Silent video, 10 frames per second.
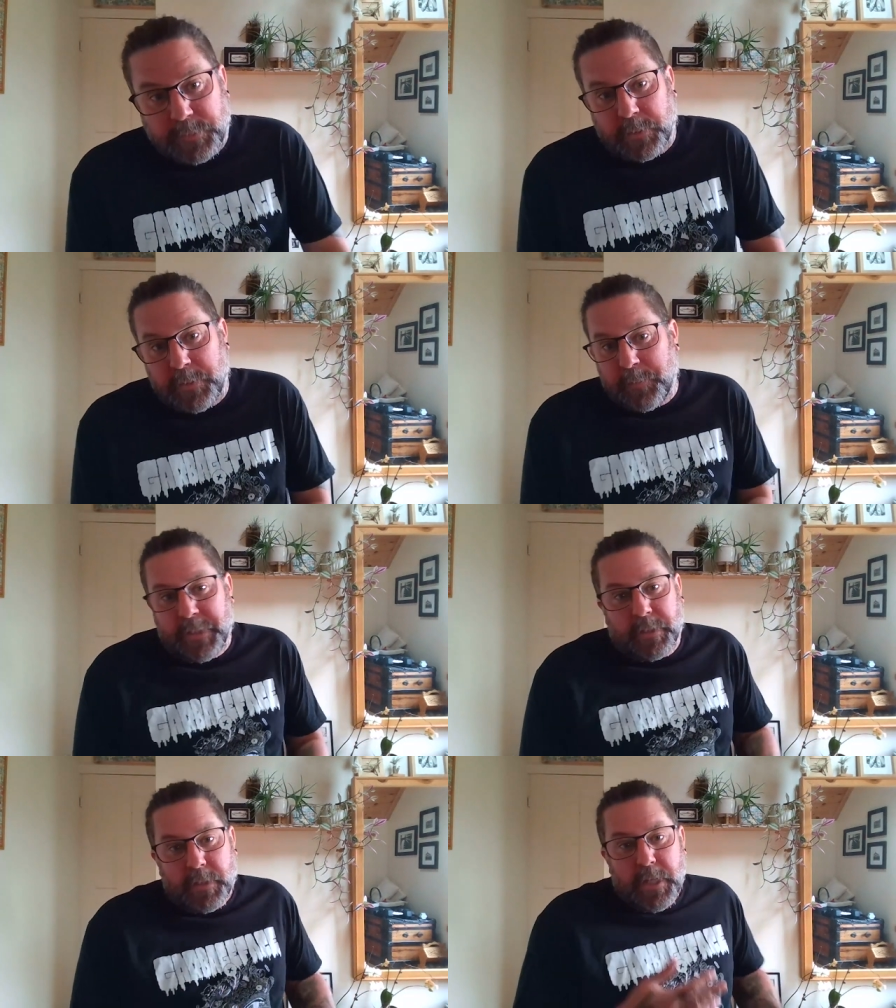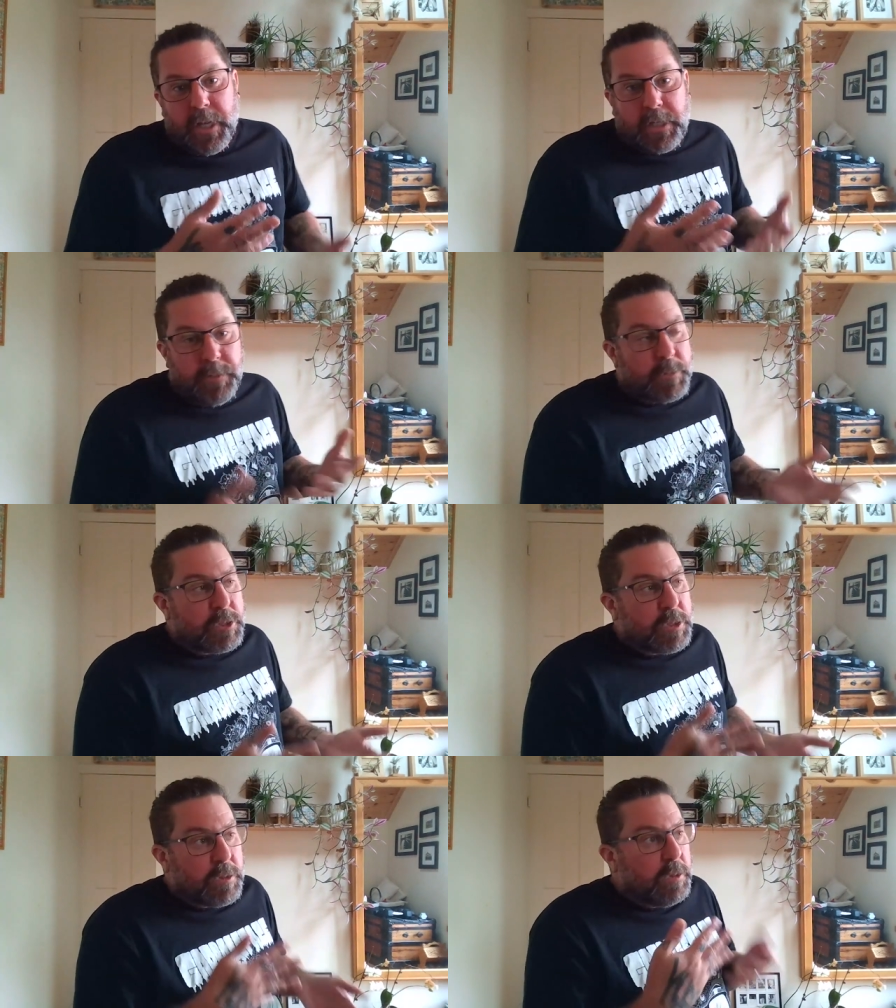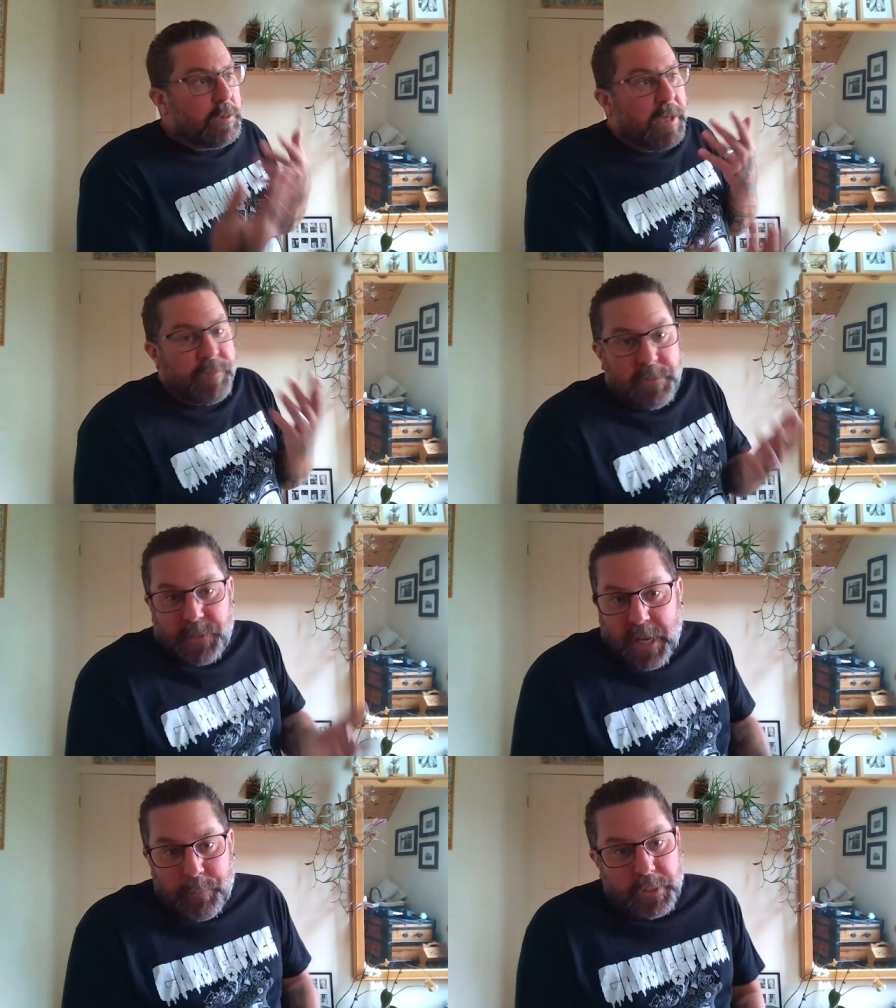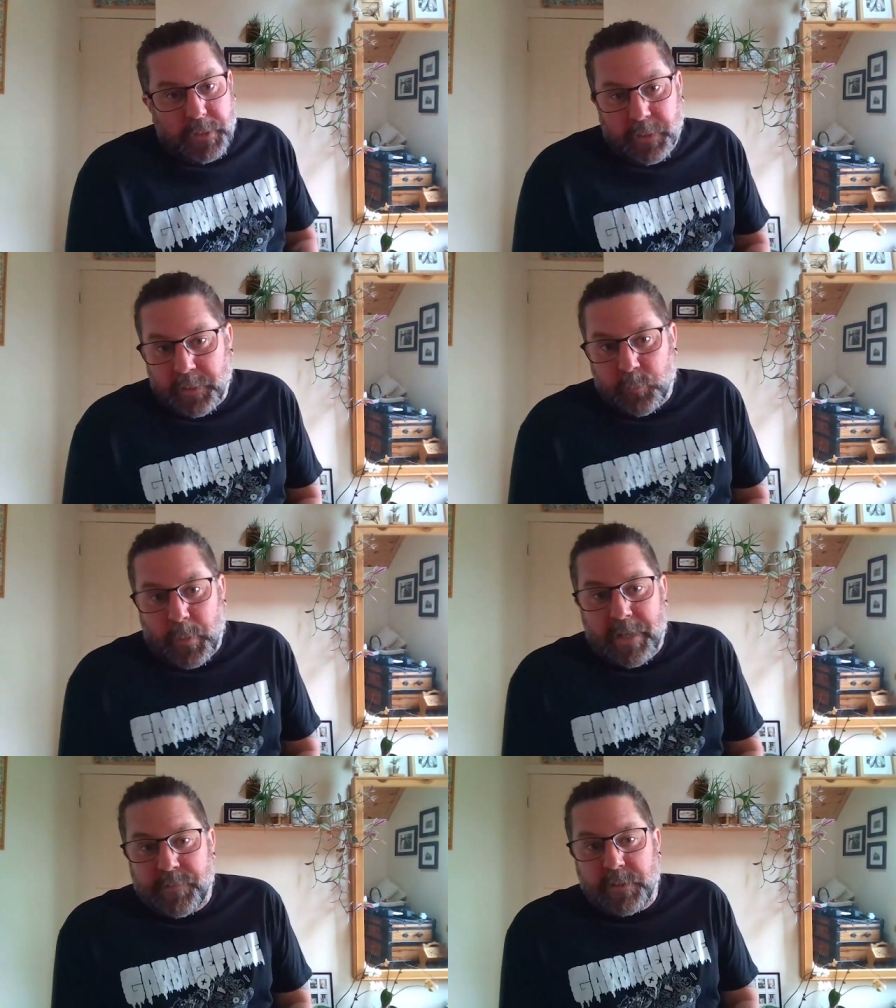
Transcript: So, you know, I mean, I keep just, life keeps happening in waves.